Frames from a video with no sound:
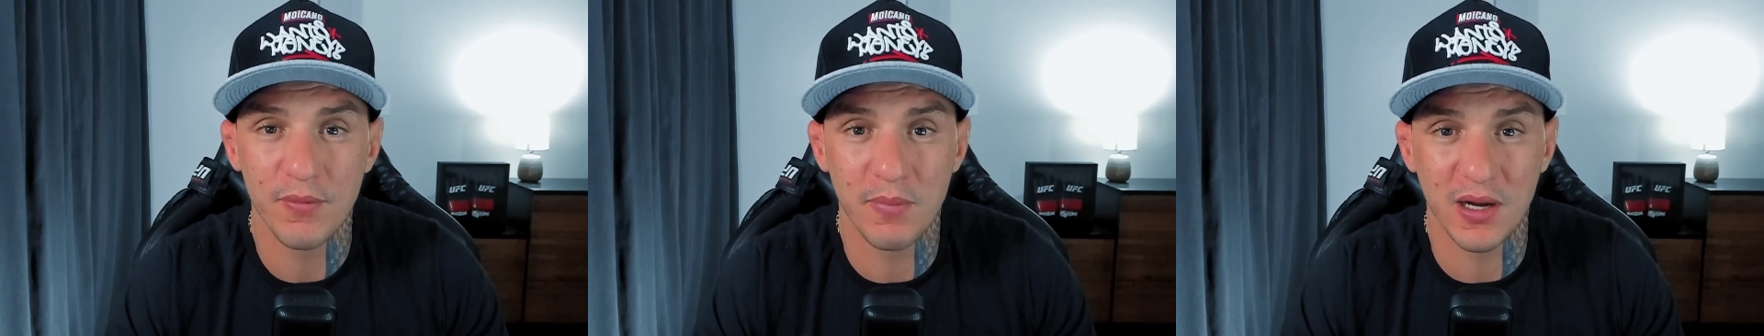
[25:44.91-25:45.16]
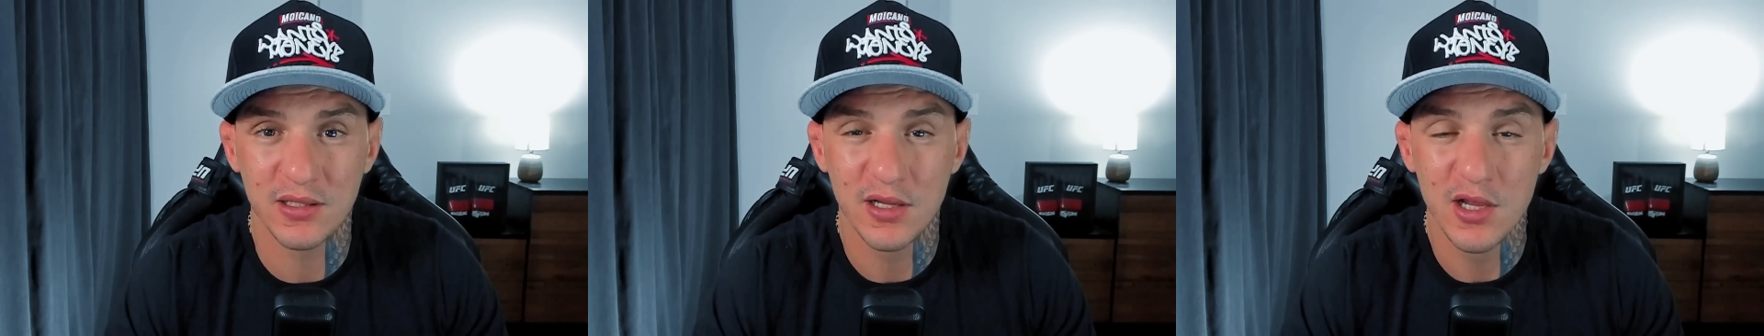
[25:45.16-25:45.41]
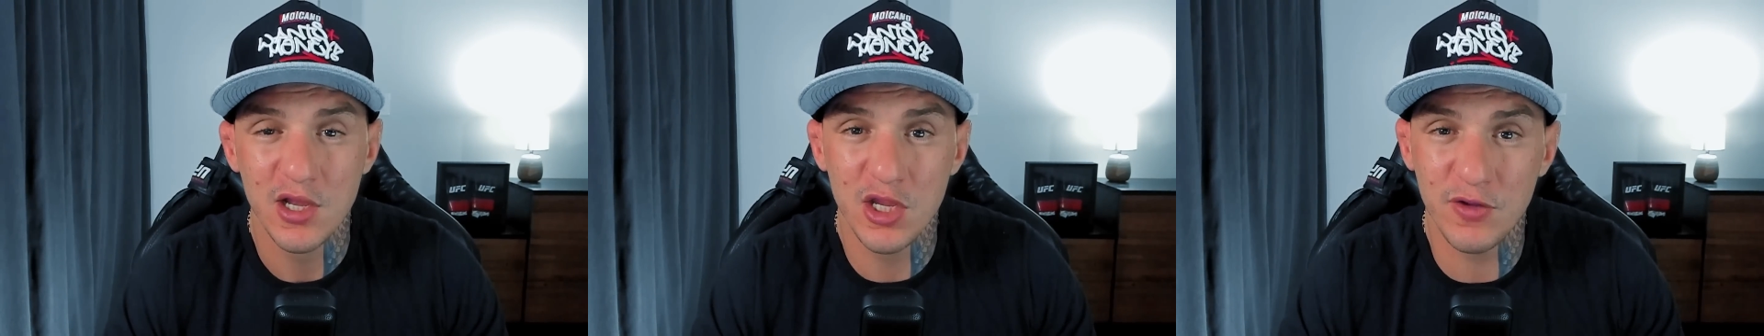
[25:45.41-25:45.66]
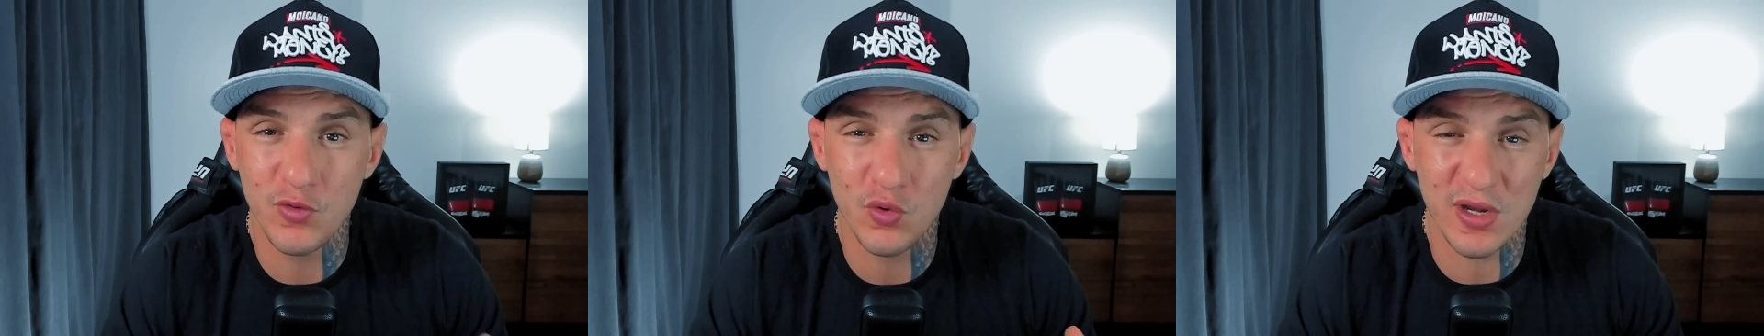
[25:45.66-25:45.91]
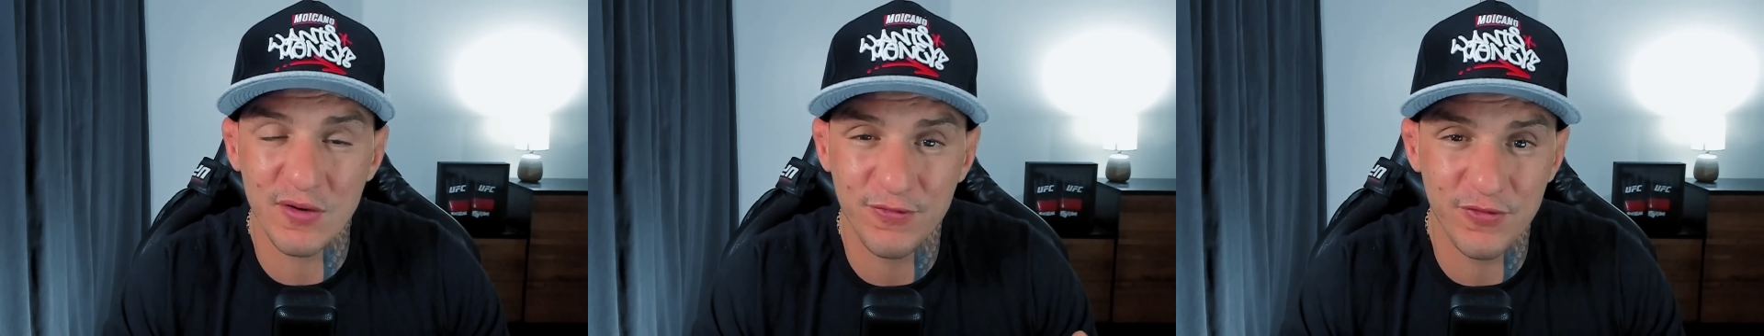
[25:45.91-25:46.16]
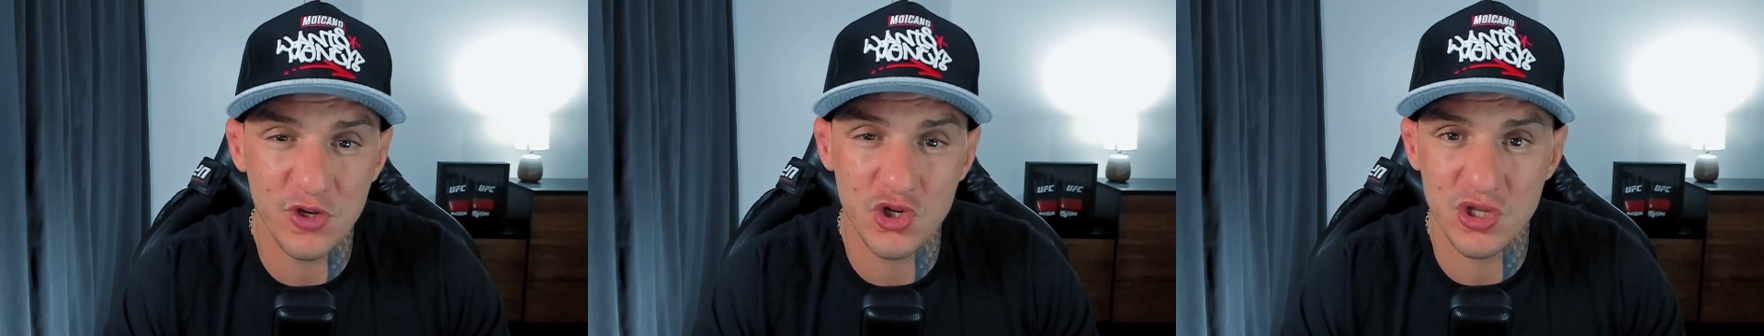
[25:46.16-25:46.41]
but if you can
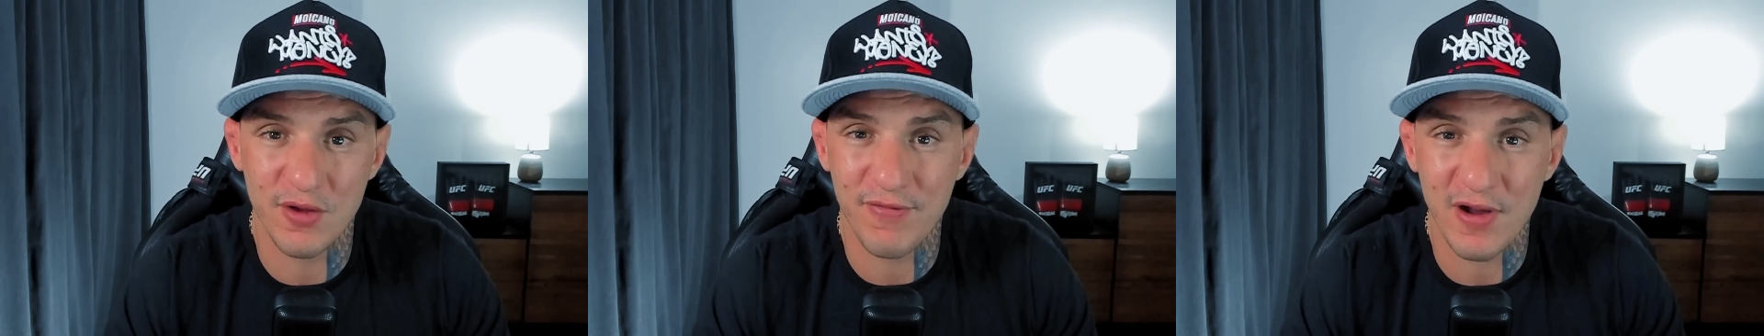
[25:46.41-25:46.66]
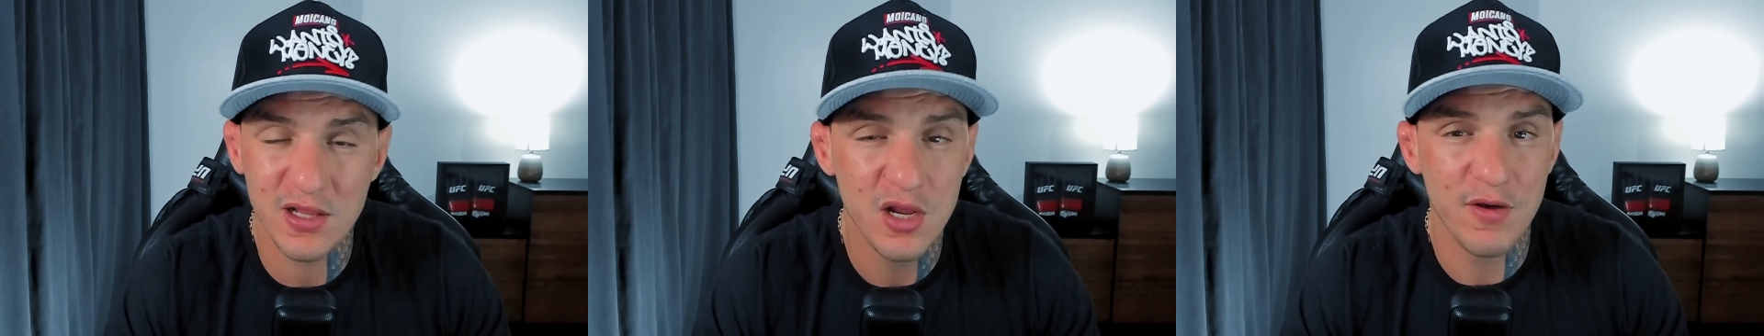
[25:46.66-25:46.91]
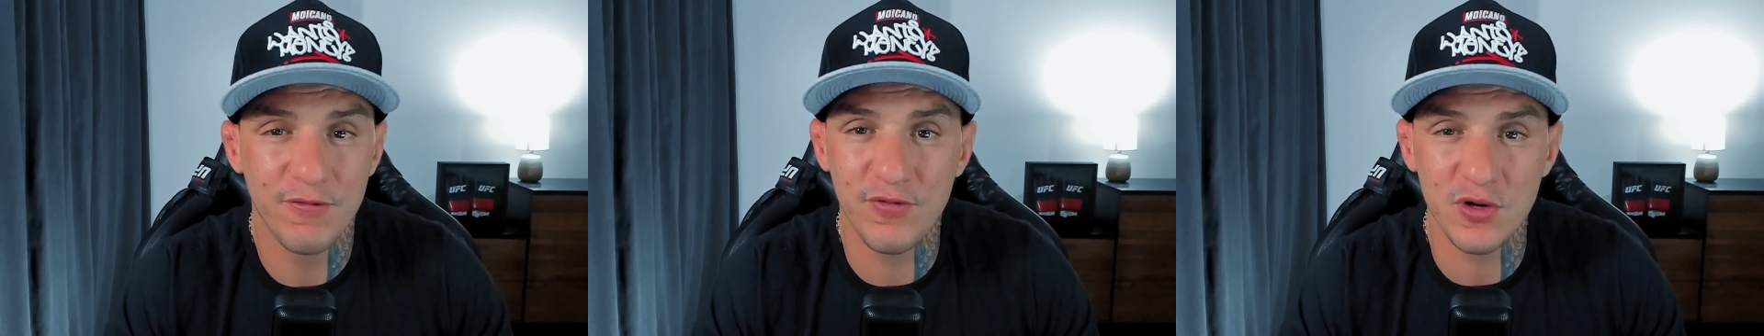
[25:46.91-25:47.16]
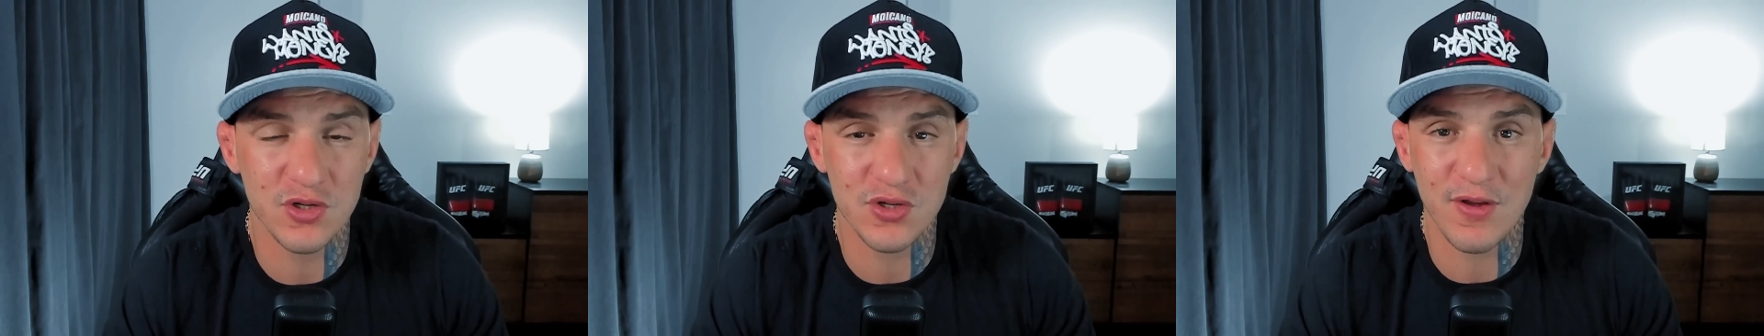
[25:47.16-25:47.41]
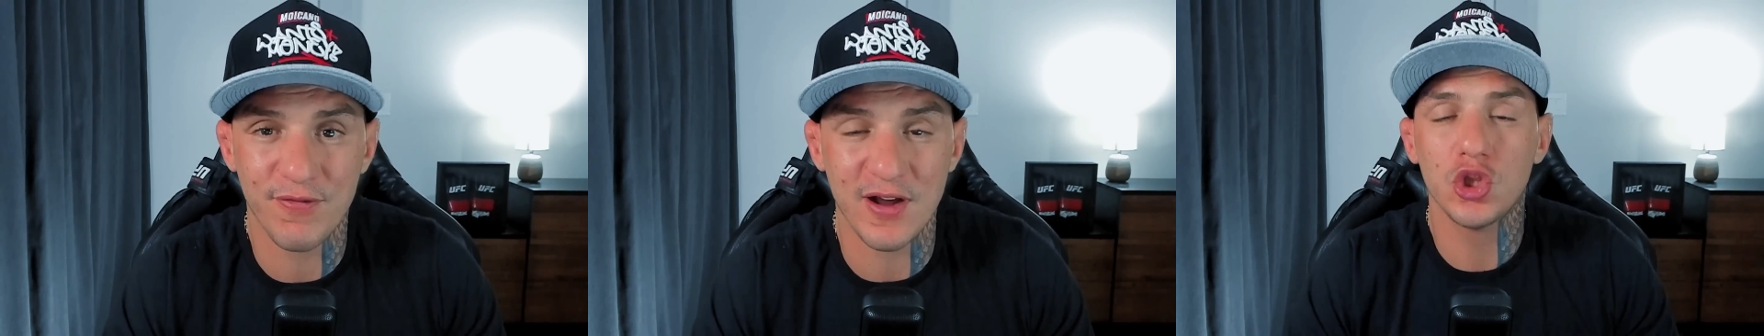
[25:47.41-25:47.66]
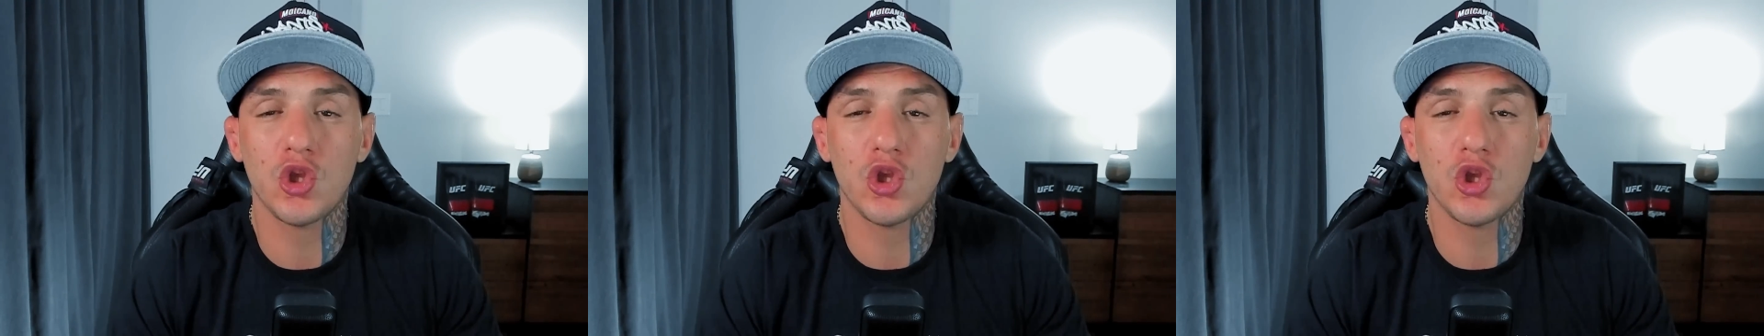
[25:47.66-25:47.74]
finish the fight, finish the fight.